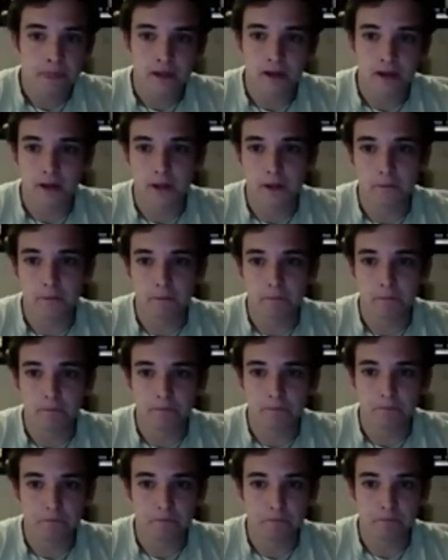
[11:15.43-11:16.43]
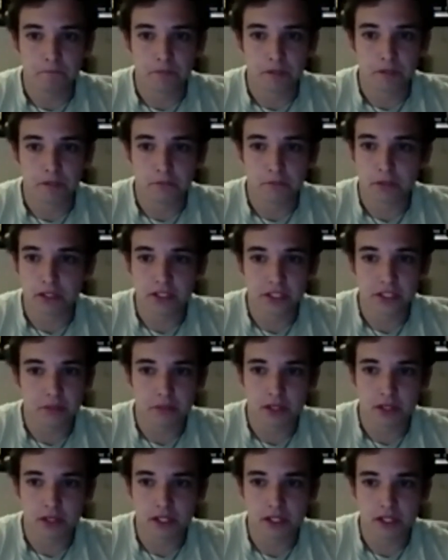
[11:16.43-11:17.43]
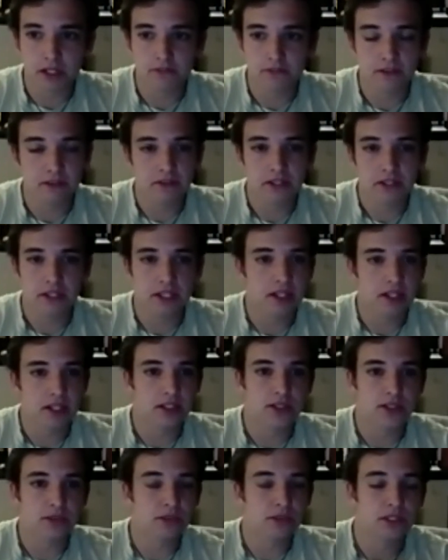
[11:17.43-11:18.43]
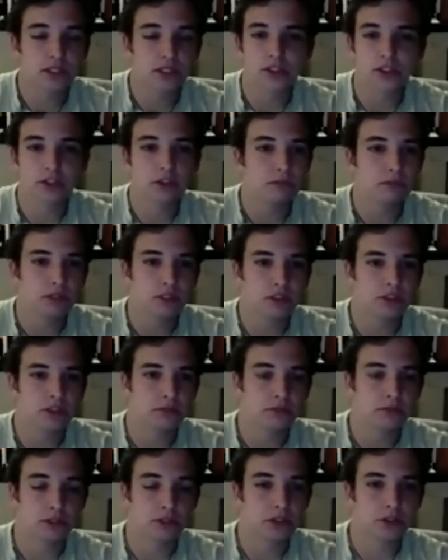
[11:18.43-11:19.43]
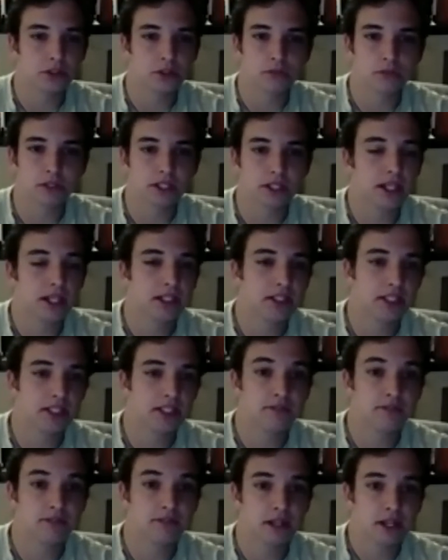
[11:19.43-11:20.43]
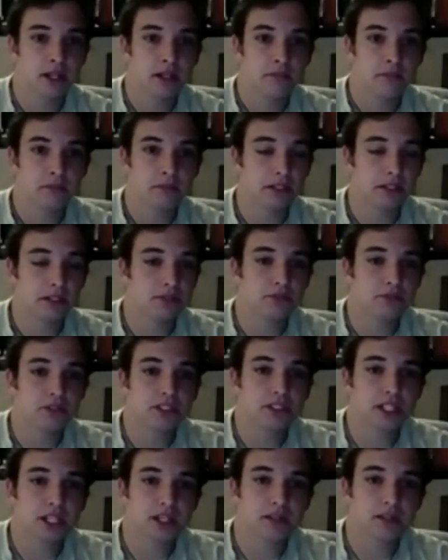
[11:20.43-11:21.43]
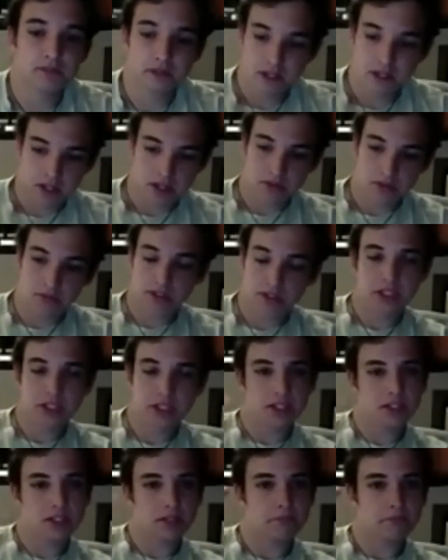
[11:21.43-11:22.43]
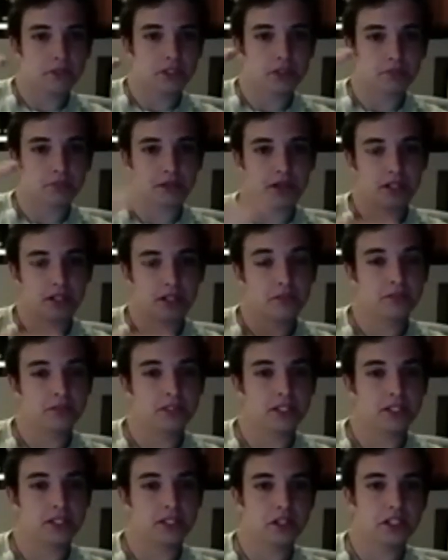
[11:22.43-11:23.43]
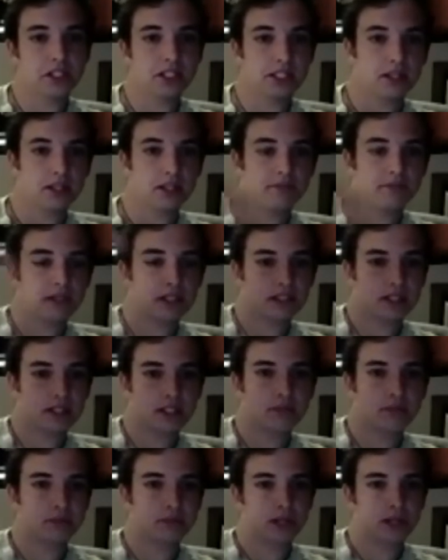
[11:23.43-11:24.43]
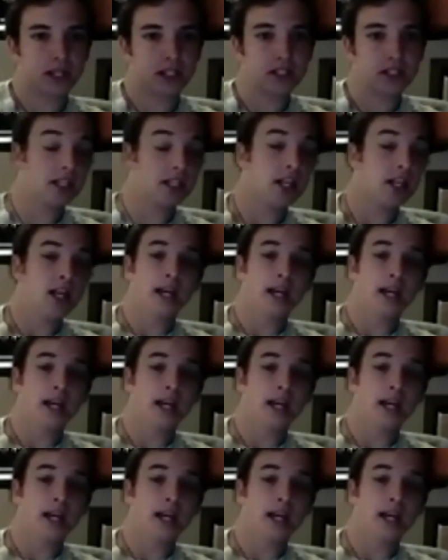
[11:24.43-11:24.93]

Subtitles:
You know, printing money out of everything. It's always consume, consume, consume. We can't save. Because if we save, we see that the purchasing power keeps decreasing. Inflation keeps rising.